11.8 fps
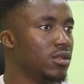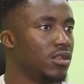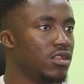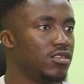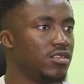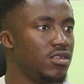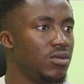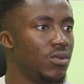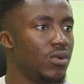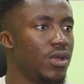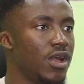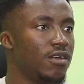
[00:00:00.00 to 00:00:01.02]
let's see
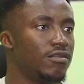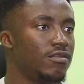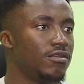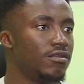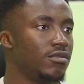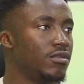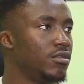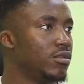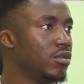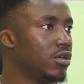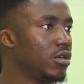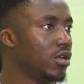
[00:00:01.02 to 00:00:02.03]
what we have.
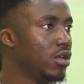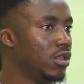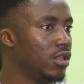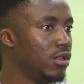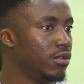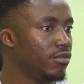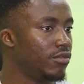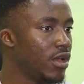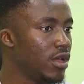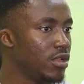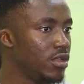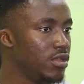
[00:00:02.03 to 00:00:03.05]
And then
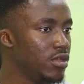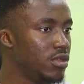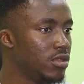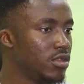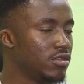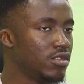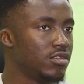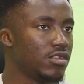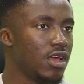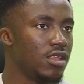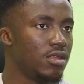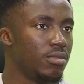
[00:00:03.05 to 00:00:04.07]
finally, there's a
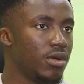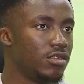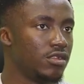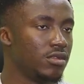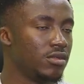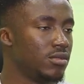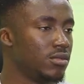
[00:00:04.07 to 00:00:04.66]
sign in button.